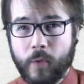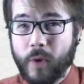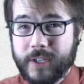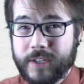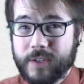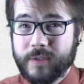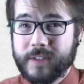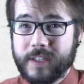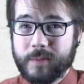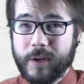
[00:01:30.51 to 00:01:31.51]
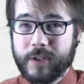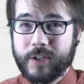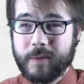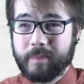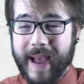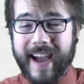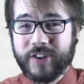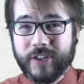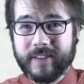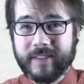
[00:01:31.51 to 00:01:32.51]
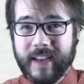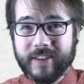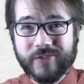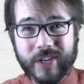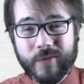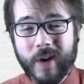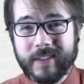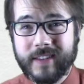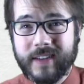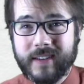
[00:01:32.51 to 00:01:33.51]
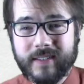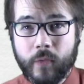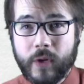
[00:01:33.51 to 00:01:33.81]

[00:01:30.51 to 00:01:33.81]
Watching students express compassion and generosity.